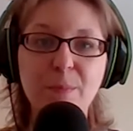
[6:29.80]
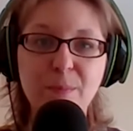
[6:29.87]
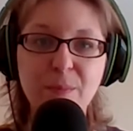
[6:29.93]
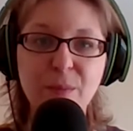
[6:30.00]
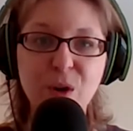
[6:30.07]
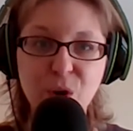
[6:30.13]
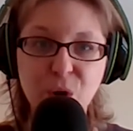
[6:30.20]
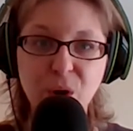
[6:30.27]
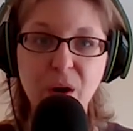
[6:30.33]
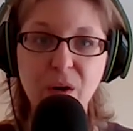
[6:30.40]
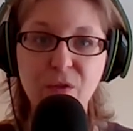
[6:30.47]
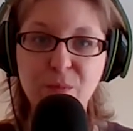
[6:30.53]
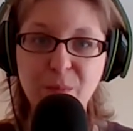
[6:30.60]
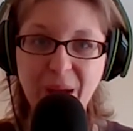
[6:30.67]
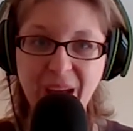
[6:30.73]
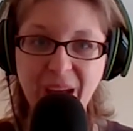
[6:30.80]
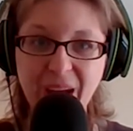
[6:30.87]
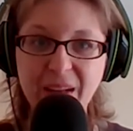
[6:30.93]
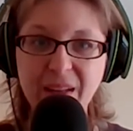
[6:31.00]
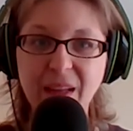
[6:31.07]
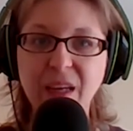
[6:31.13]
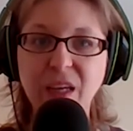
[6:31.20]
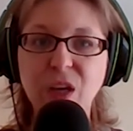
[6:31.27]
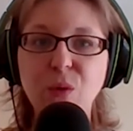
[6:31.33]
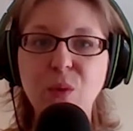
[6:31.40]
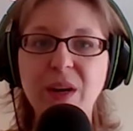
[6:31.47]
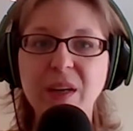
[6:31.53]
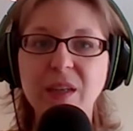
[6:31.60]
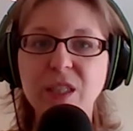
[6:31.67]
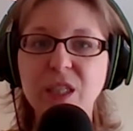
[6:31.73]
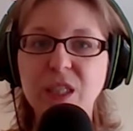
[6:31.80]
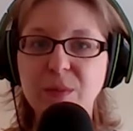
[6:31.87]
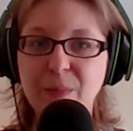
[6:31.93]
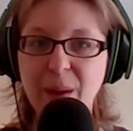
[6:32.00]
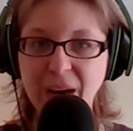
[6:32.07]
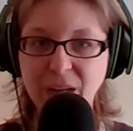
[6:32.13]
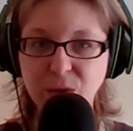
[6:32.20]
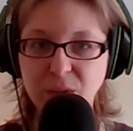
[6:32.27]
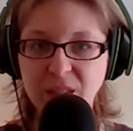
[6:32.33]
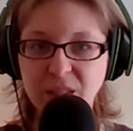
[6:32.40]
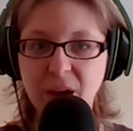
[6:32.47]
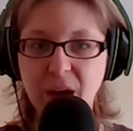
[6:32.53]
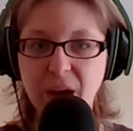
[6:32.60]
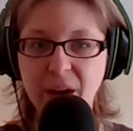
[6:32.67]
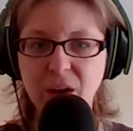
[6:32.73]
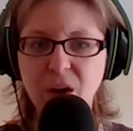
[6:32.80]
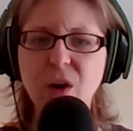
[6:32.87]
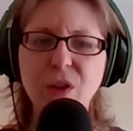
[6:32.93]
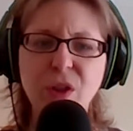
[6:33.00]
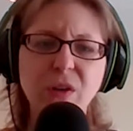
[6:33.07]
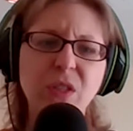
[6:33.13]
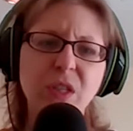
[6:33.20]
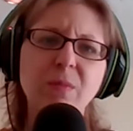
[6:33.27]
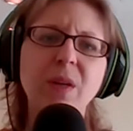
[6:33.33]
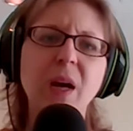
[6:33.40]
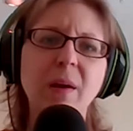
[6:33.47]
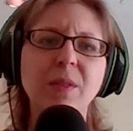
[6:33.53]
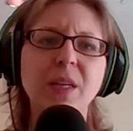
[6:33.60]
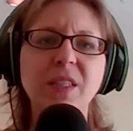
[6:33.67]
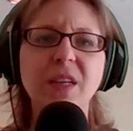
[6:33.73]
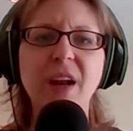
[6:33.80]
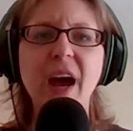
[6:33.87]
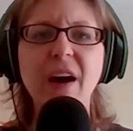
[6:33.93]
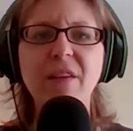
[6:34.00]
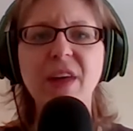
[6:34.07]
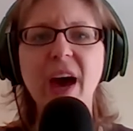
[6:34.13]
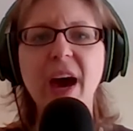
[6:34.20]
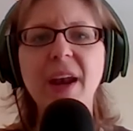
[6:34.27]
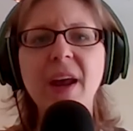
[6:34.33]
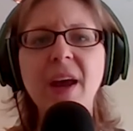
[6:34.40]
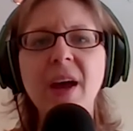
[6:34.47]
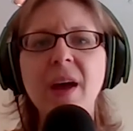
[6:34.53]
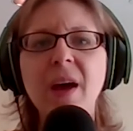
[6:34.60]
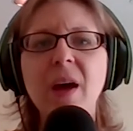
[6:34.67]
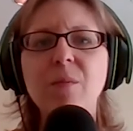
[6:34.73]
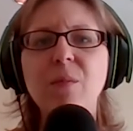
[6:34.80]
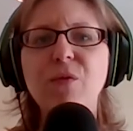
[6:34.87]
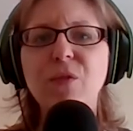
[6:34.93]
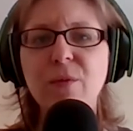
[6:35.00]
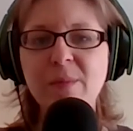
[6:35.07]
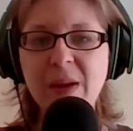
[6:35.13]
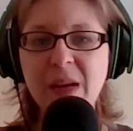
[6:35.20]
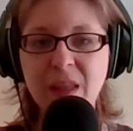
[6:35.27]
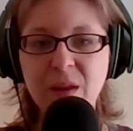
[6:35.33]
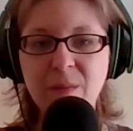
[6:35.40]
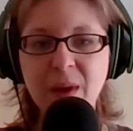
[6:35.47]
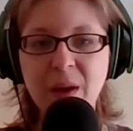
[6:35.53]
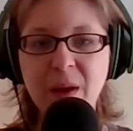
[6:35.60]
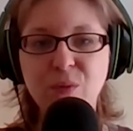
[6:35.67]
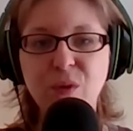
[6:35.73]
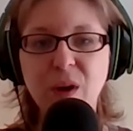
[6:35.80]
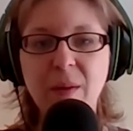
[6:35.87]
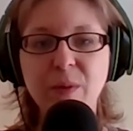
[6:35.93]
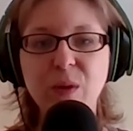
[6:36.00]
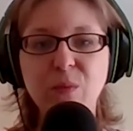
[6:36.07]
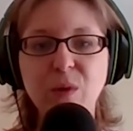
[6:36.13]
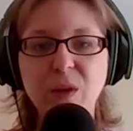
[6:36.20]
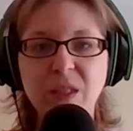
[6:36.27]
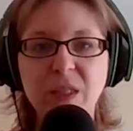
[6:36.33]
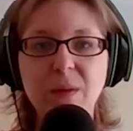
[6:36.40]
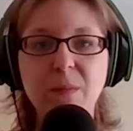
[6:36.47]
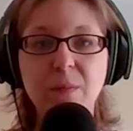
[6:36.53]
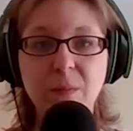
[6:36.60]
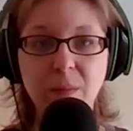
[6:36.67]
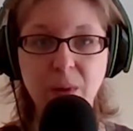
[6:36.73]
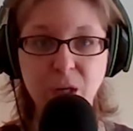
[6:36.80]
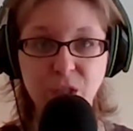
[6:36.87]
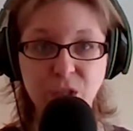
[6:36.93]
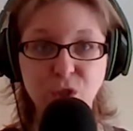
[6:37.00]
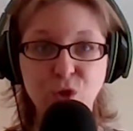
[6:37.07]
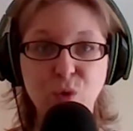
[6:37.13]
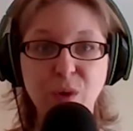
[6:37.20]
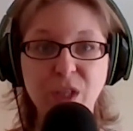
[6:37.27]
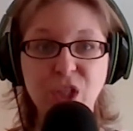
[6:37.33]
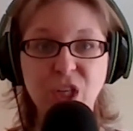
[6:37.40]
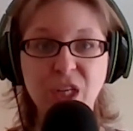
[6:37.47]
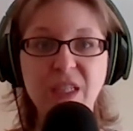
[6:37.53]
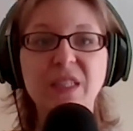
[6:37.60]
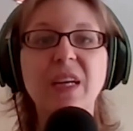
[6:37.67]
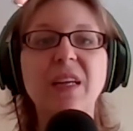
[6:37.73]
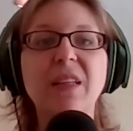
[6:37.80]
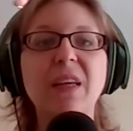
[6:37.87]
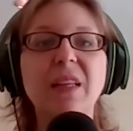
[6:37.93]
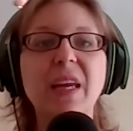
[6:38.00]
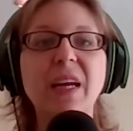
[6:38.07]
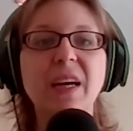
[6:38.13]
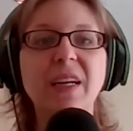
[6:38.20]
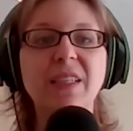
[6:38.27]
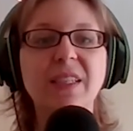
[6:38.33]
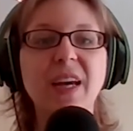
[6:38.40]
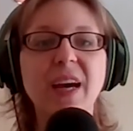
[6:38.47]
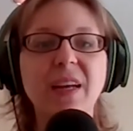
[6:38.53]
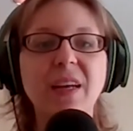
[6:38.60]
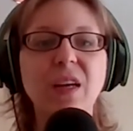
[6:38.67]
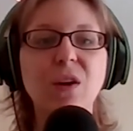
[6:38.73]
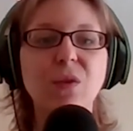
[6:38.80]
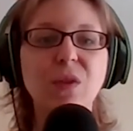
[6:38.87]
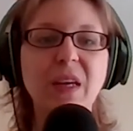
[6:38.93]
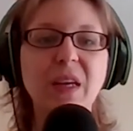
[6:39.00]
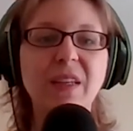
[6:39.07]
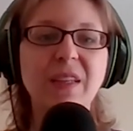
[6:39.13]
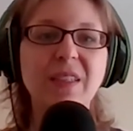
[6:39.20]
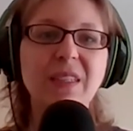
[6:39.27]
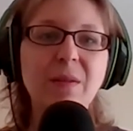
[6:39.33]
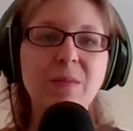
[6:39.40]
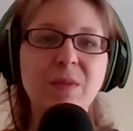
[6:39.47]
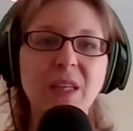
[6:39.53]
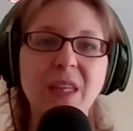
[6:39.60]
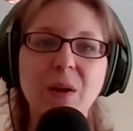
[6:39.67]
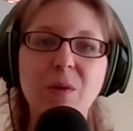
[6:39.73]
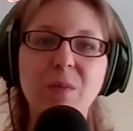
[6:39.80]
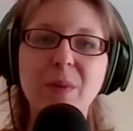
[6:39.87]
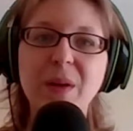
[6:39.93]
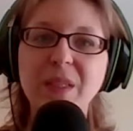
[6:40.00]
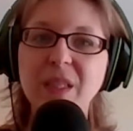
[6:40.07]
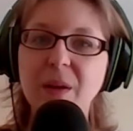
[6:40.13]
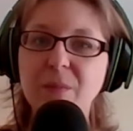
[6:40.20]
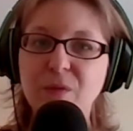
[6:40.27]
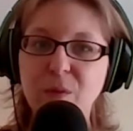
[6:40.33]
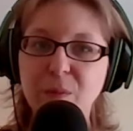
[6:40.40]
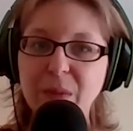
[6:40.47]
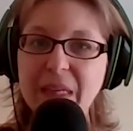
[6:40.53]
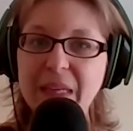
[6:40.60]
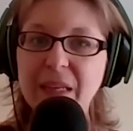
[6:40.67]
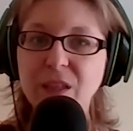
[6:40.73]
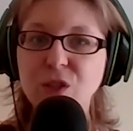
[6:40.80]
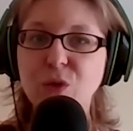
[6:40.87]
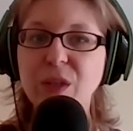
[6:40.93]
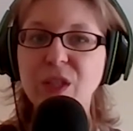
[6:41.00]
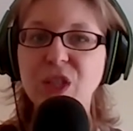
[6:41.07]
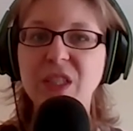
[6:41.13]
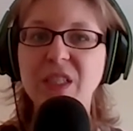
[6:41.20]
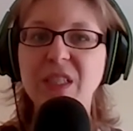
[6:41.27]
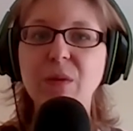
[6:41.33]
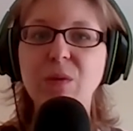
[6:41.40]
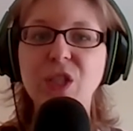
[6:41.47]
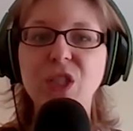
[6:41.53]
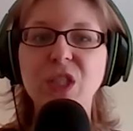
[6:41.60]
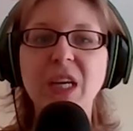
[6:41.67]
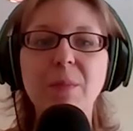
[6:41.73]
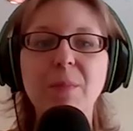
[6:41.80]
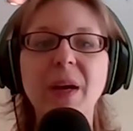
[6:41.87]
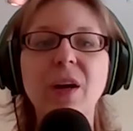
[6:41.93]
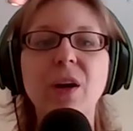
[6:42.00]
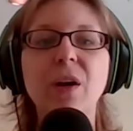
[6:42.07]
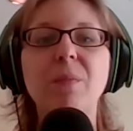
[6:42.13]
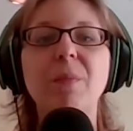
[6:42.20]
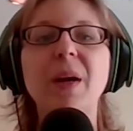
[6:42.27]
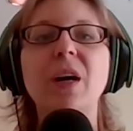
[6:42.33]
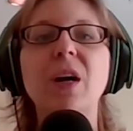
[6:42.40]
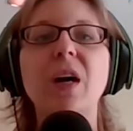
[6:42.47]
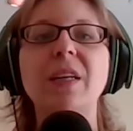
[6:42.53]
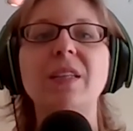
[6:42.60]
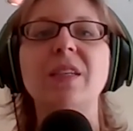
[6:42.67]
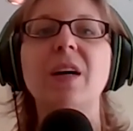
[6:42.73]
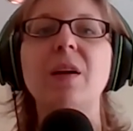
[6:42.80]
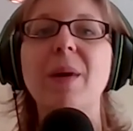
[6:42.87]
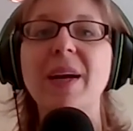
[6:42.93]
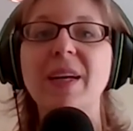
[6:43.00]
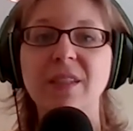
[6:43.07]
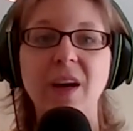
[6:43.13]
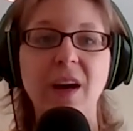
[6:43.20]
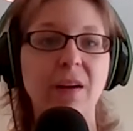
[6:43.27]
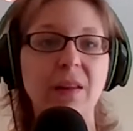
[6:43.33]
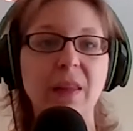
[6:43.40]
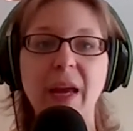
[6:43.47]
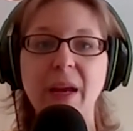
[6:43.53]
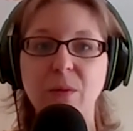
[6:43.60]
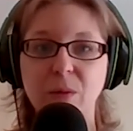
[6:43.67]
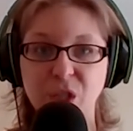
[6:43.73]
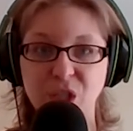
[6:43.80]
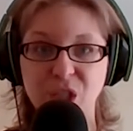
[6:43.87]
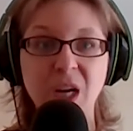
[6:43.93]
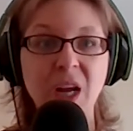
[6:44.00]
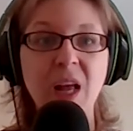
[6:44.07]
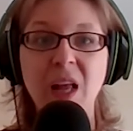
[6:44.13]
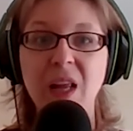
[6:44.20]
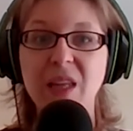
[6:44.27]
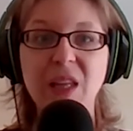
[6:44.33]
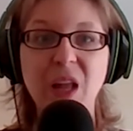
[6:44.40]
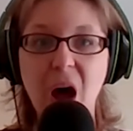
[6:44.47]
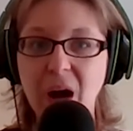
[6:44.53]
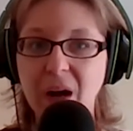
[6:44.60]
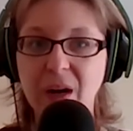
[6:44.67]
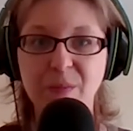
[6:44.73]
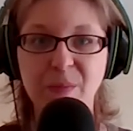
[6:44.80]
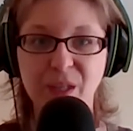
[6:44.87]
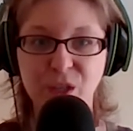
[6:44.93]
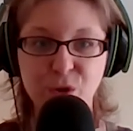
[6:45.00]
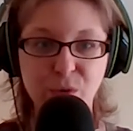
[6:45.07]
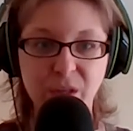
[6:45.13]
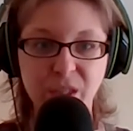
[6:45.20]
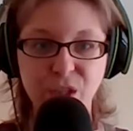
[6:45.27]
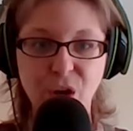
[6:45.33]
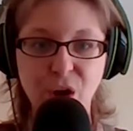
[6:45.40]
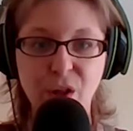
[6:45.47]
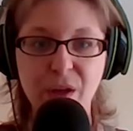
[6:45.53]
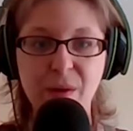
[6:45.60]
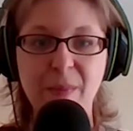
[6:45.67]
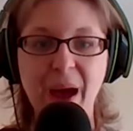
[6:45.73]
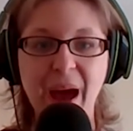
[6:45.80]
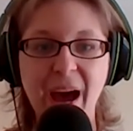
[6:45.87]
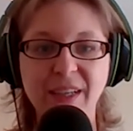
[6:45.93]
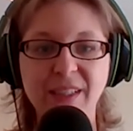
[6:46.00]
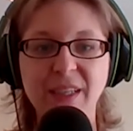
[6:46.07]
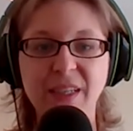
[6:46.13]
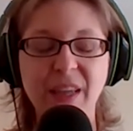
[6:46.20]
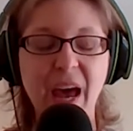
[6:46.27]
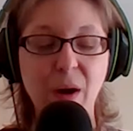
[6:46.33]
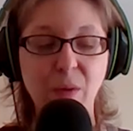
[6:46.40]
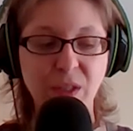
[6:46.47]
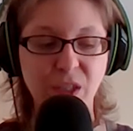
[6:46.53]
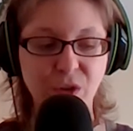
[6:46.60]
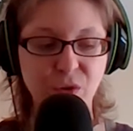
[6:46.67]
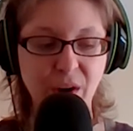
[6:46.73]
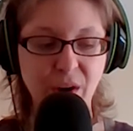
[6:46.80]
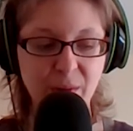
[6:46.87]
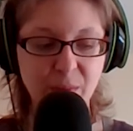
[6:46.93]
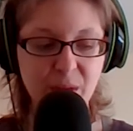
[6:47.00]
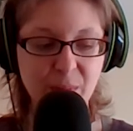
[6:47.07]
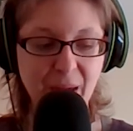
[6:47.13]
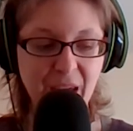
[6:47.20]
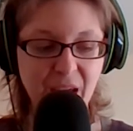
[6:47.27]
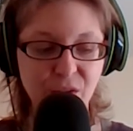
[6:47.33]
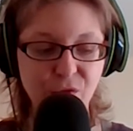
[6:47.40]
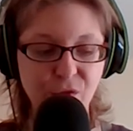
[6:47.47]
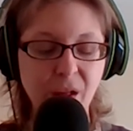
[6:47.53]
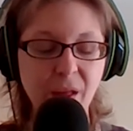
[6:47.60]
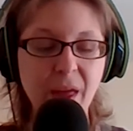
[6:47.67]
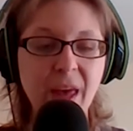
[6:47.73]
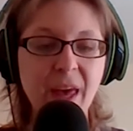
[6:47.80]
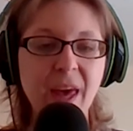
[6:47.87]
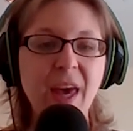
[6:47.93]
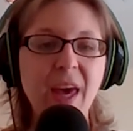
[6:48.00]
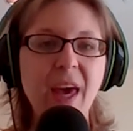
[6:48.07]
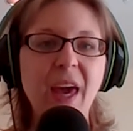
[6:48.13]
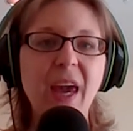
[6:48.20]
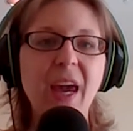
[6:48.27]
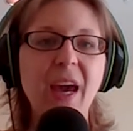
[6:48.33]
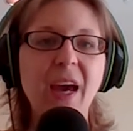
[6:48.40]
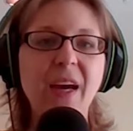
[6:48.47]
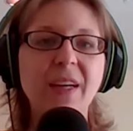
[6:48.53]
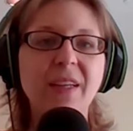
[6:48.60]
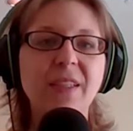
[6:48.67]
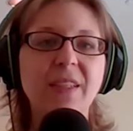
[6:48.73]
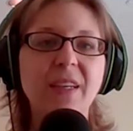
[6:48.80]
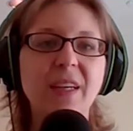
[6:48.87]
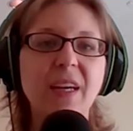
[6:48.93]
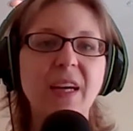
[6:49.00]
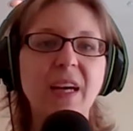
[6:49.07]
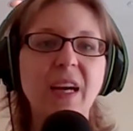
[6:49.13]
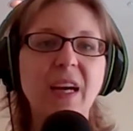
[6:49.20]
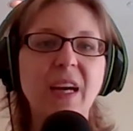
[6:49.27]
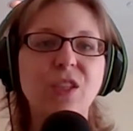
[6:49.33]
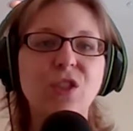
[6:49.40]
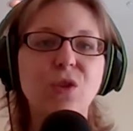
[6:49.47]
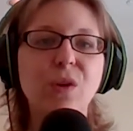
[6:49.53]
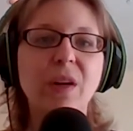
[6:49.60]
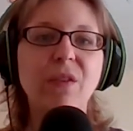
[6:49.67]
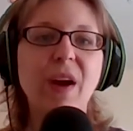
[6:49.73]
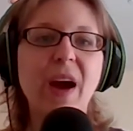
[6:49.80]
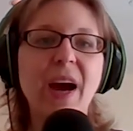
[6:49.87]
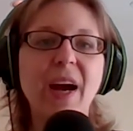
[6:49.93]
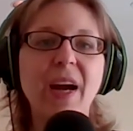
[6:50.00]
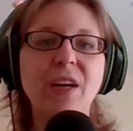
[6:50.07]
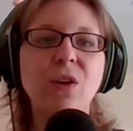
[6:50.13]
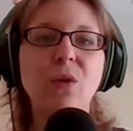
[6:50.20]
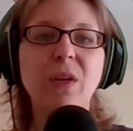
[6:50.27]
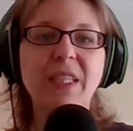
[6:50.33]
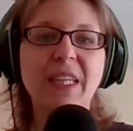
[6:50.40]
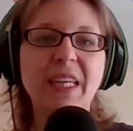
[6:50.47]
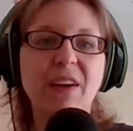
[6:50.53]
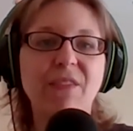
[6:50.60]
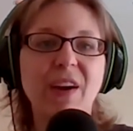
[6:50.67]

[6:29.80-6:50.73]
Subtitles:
nerve pain like you would expect with sciatica, although sometimes I did have that. But for me, the main problem was muscle twitches. And then, like I said, it seems like they would build up from little twitches and they would just get bigger and bigger until my entire leg would just lock up into a solid mass. And that was incredibly painful. And it's sort of, I noticed like if I